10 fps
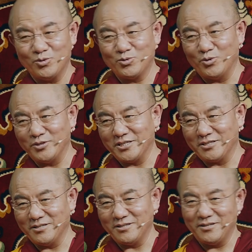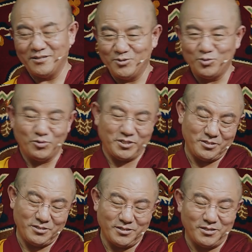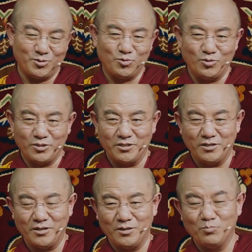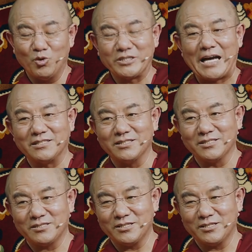really was blocked by the mountains over there.